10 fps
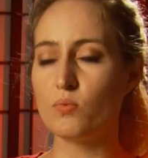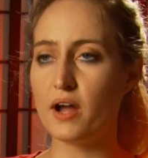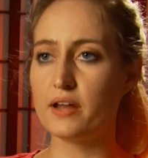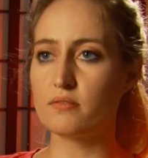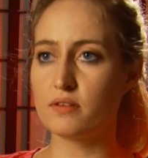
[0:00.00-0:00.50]

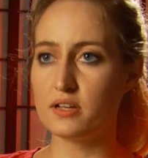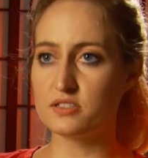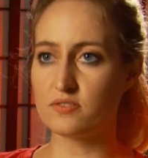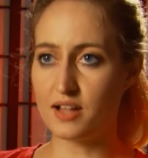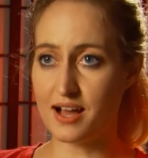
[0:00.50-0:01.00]
wide range
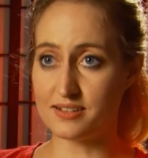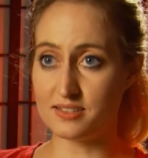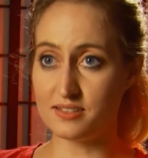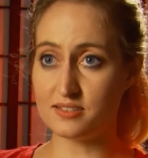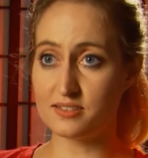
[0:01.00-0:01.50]
of
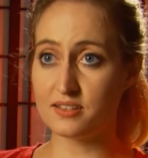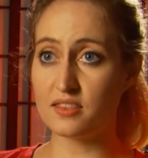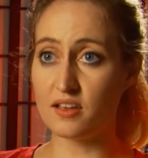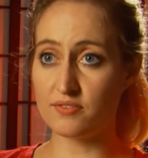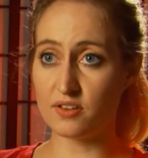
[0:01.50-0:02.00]
classes
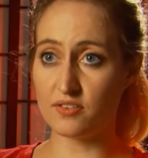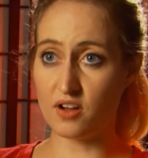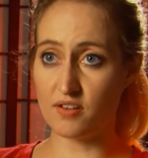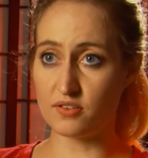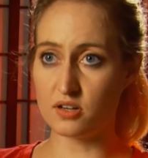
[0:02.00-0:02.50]
that Verve
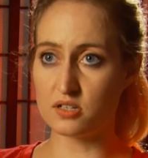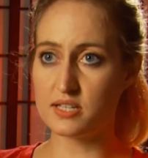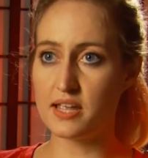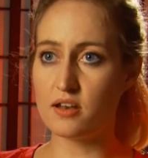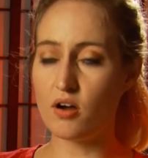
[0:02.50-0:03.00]
offers,
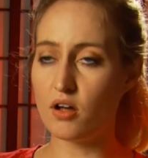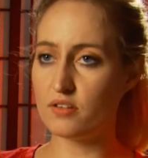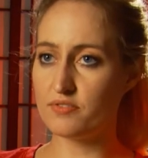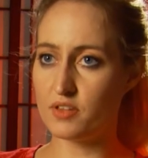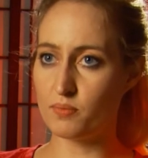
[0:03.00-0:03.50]
and all
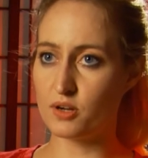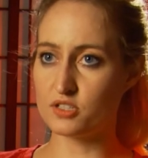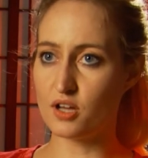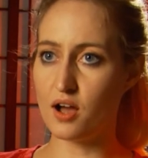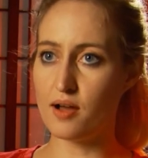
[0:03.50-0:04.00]
of them are
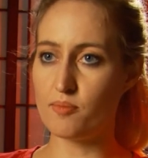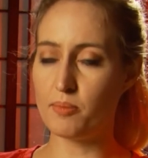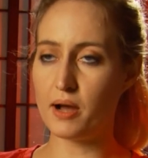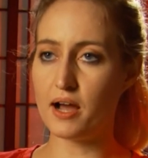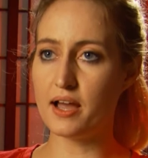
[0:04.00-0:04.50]
taught
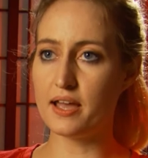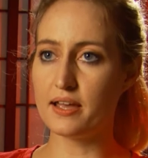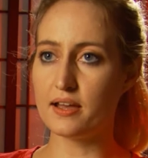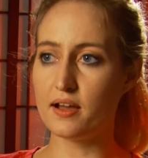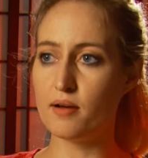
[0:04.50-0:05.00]
by
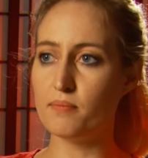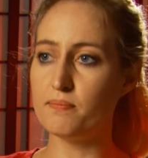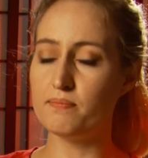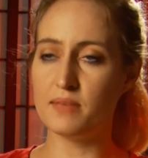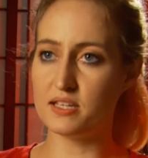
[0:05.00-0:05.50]

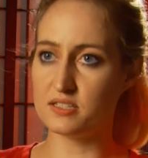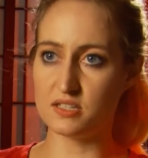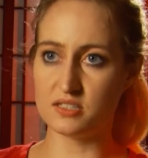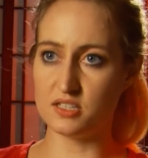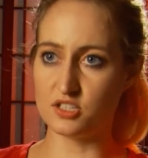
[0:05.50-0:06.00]
amazing
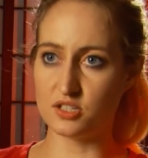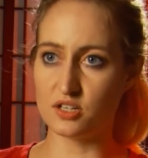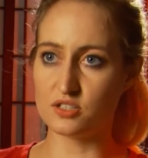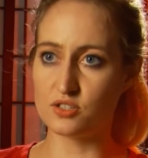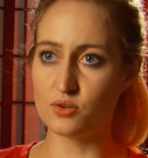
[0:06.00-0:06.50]

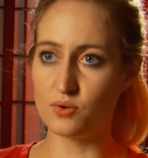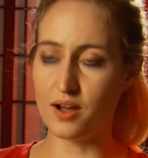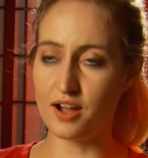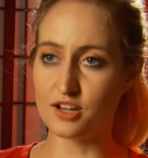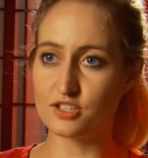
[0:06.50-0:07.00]
teachers who
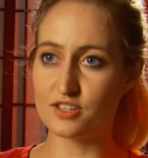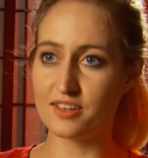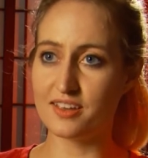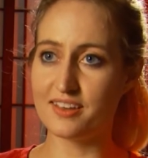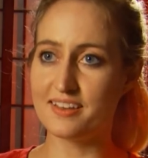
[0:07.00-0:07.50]

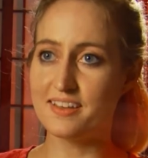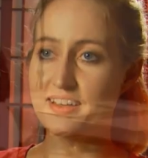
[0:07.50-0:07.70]
actually